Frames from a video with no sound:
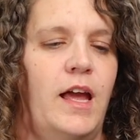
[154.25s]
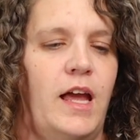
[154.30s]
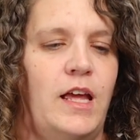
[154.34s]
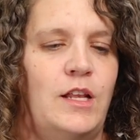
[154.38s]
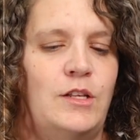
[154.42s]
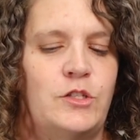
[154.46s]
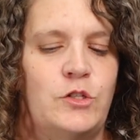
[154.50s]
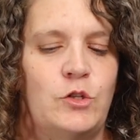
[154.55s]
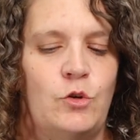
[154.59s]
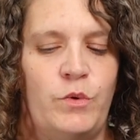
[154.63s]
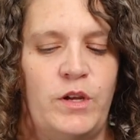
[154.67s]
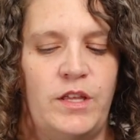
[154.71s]

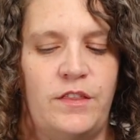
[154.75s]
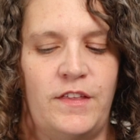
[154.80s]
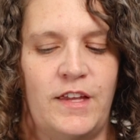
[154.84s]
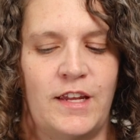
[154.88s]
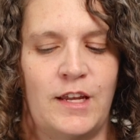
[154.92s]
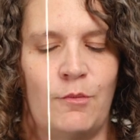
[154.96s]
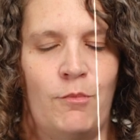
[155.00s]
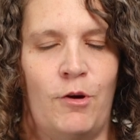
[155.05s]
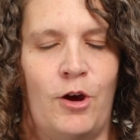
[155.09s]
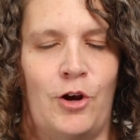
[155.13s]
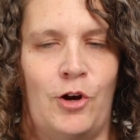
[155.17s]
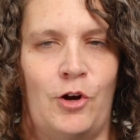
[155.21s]
And so we
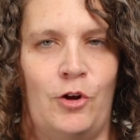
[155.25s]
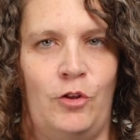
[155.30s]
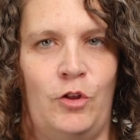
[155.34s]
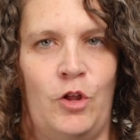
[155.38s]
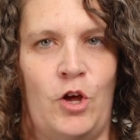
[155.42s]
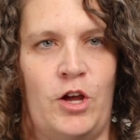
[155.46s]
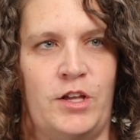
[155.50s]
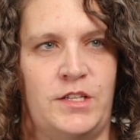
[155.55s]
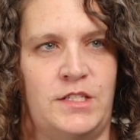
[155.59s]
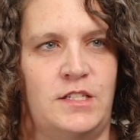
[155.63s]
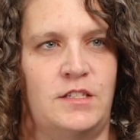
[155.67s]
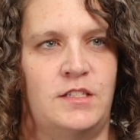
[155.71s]
think about our
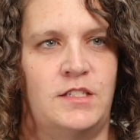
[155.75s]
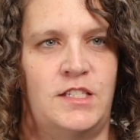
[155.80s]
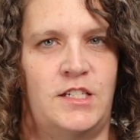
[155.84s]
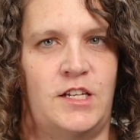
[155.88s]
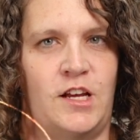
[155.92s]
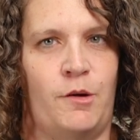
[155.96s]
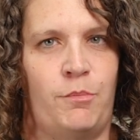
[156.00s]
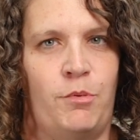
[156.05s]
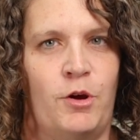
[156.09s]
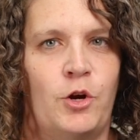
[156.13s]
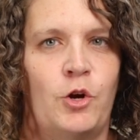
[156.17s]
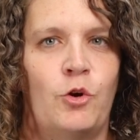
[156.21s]
laws:
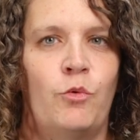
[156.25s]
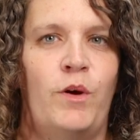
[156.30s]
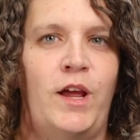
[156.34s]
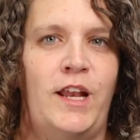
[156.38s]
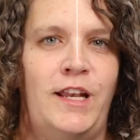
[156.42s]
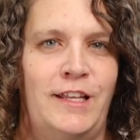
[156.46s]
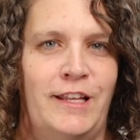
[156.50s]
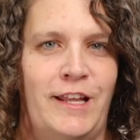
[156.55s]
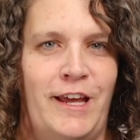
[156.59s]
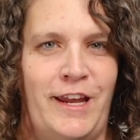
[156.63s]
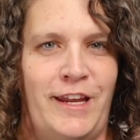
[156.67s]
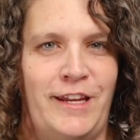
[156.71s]
stop on a
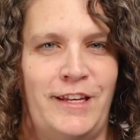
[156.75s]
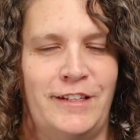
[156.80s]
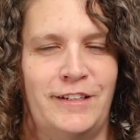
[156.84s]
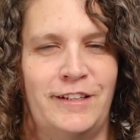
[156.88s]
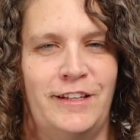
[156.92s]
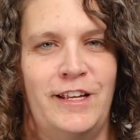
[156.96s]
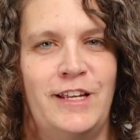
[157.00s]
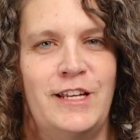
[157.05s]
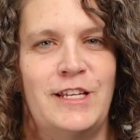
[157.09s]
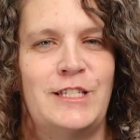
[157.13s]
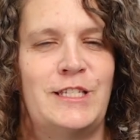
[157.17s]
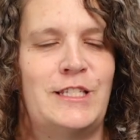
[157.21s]
red light,
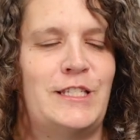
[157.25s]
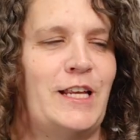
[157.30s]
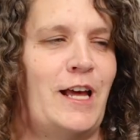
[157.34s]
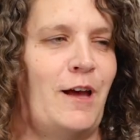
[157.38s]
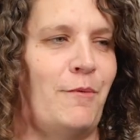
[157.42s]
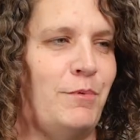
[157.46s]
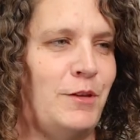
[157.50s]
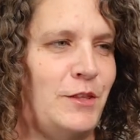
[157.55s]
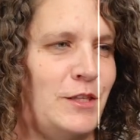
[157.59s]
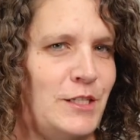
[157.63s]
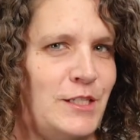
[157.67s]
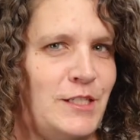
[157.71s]

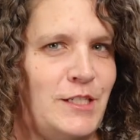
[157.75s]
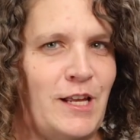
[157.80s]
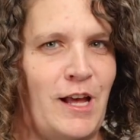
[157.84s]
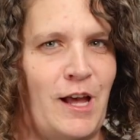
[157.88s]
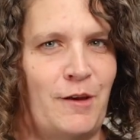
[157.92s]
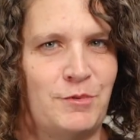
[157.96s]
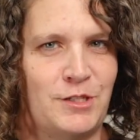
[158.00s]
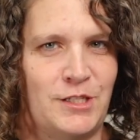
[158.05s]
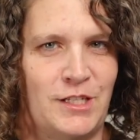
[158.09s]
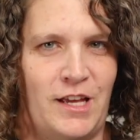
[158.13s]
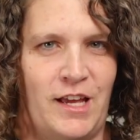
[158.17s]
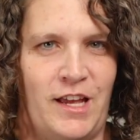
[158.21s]
stop at the
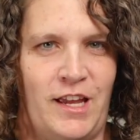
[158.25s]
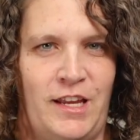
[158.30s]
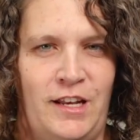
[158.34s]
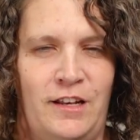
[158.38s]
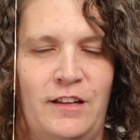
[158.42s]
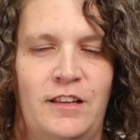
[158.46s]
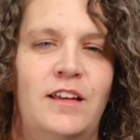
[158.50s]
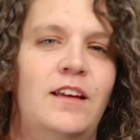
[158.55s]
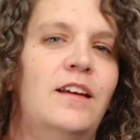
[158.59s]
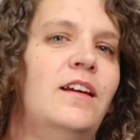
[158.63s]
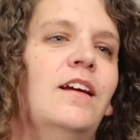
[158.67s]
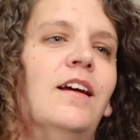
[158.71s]
stop sign.
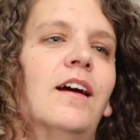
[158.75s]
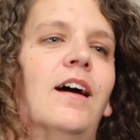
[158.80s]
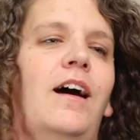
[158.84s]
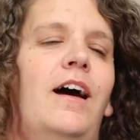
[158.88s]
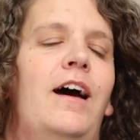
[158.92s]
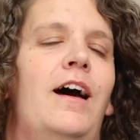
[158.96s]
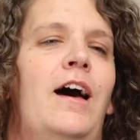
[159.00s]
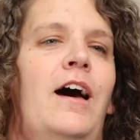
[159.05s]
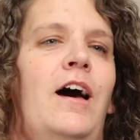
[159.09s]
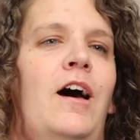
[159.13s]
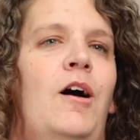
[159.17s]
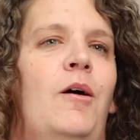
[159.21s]

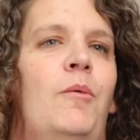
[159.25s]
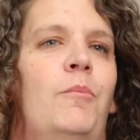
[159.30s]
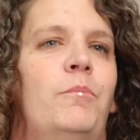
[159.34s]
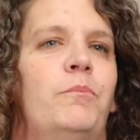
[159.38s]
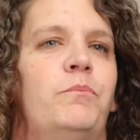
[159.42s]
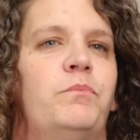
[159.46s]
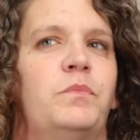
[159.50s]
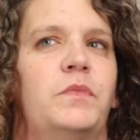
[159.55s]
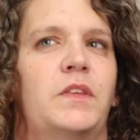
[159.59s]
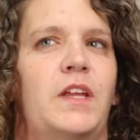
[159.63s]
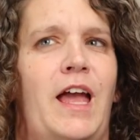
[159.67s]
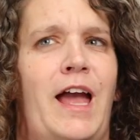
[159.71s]

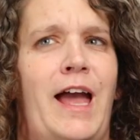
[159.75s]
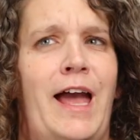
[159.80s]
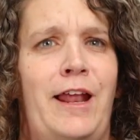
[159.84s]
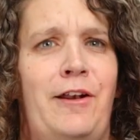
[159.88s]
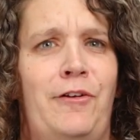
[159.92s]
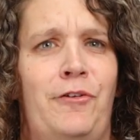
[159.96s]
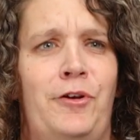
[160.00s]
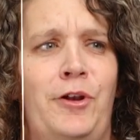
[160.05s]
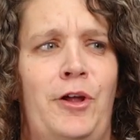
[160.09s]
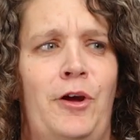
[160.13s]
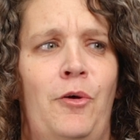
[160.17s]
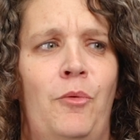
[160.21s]
Um, I
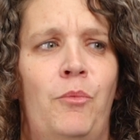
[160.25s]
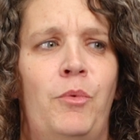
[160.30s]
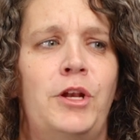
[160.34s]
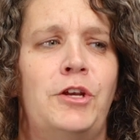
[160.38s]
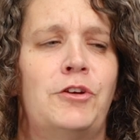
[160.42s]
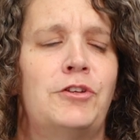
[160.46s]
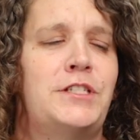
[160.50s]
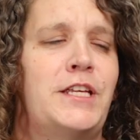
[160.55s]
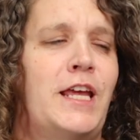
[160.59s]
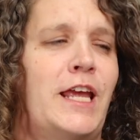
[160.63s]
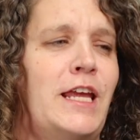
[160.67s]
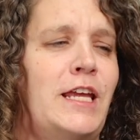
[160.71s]
don't know, when
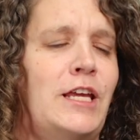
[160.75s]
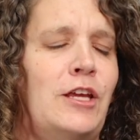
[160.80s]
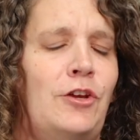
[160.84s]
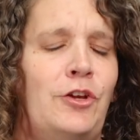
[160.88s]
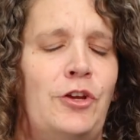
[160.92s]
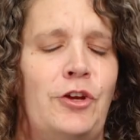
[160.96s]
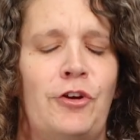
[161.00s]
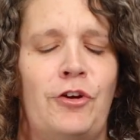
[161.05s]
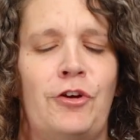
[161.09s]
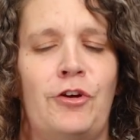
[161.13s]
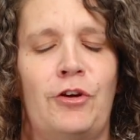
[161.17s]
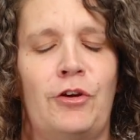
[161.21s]
you're
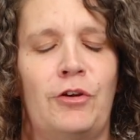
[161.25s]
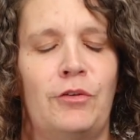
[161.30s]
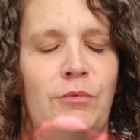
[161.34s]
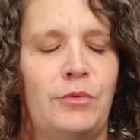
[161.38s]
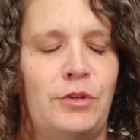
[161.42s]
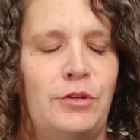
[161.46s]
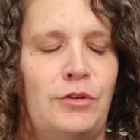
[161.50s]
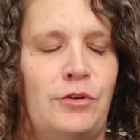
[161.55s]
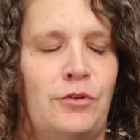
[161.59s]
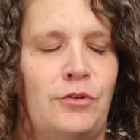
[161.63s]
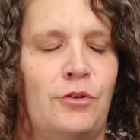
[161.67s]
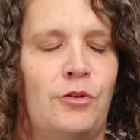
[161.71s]
taking your,
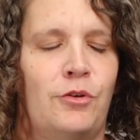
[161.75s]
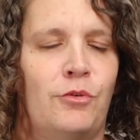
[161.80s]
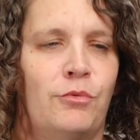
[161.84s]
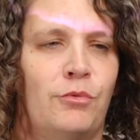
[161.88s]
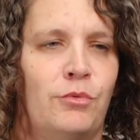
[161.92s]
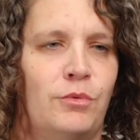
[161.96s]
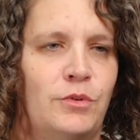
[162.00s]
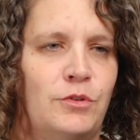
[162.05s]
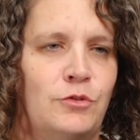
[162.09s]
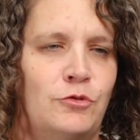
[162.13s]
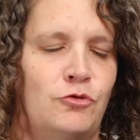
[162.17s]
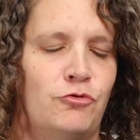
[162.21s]
your
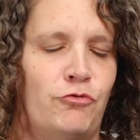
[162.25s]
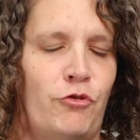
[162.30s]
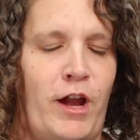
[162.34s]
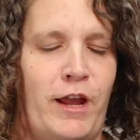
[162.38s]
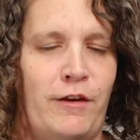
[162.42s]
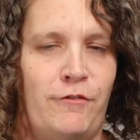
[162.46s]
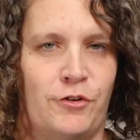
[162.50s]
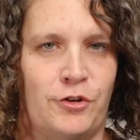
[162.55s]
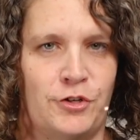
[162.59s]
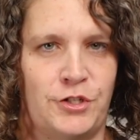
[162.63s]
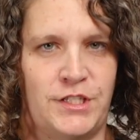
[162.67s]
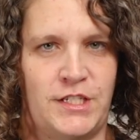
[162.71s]

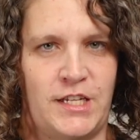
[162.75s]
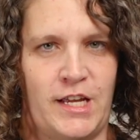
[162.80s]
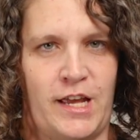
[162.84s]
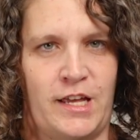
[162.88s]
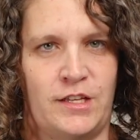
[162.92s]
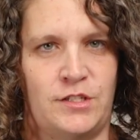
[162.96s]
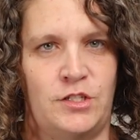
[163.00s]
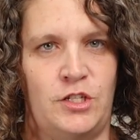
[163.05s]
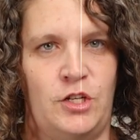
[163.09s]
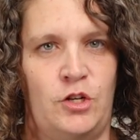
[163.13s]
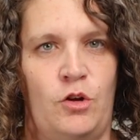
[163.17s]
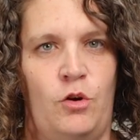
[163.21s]
driver's
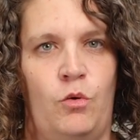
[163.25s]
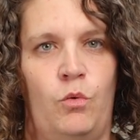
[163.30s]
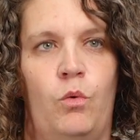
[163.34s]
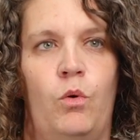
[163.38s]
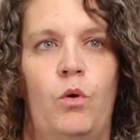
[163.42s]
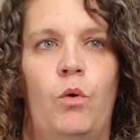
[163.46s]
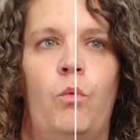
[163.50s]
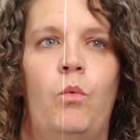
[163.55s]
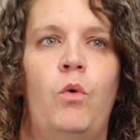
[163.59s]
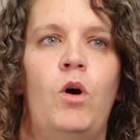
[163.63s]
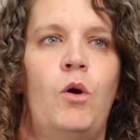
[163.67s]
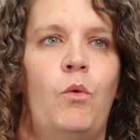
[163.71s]
test, you know,
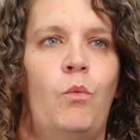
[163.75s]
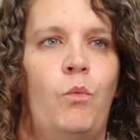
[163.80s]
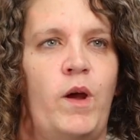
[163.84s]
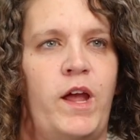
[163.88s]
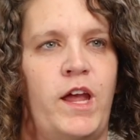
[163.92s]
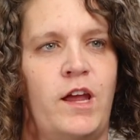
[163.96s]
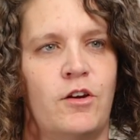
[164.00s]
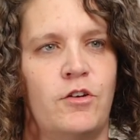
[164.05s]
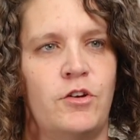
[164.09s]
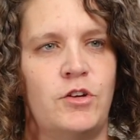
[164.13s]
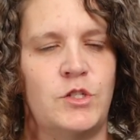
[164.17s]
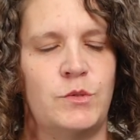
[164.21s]
what
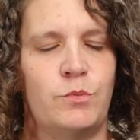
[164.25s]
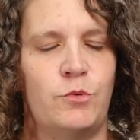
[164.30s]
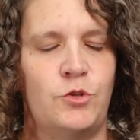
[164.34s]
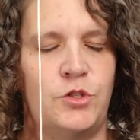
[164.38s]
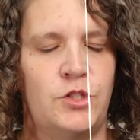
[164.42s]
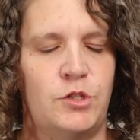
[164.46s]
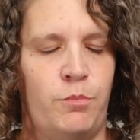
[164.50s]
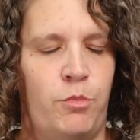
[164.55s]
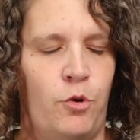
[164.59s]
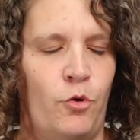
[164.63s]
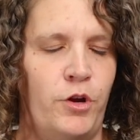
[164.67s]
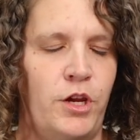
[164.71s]
way are you
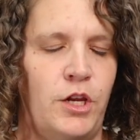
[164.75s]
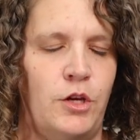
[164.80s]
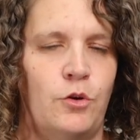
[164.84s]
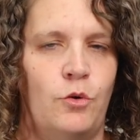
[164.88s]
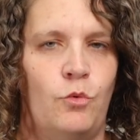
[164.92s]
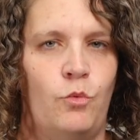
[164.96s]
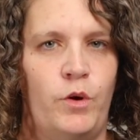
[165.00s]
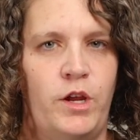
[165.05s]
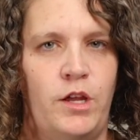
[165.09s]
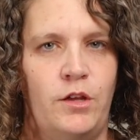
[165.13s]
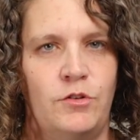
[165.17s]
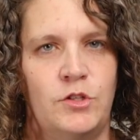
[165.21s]
supposed to point
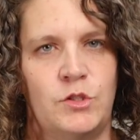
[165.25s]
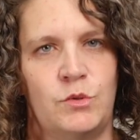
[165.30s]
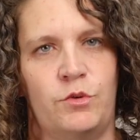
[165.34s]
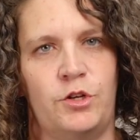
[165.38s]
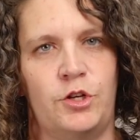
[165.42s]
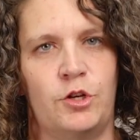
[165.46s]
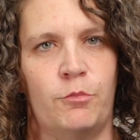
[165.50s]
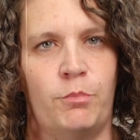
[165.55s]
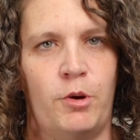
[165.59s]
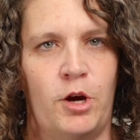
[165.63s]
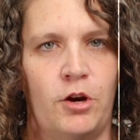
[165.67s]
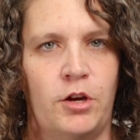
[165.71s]
your wheels
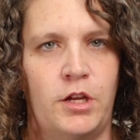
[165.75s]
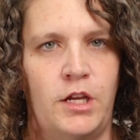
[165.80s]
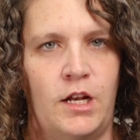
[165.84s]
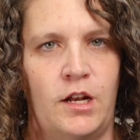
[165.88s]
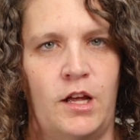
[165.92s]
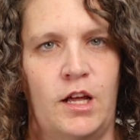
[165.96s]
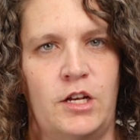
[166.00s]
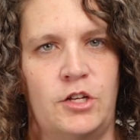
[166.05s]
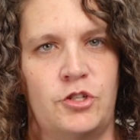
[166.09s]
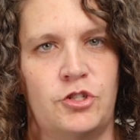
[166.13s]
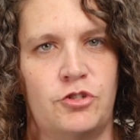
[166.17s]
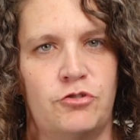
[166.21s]
when you're
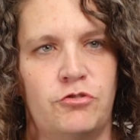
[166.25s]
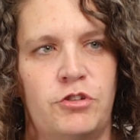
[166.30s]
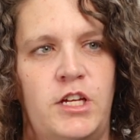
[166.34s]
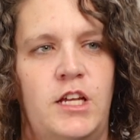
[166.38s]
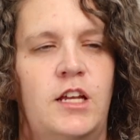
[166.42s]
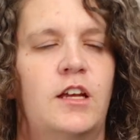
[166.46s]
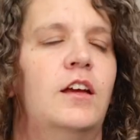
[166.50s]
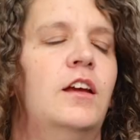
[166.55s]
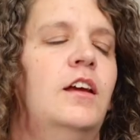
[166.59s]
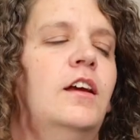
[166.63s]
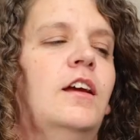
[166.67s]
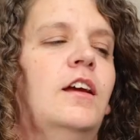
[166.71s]
parking on the street?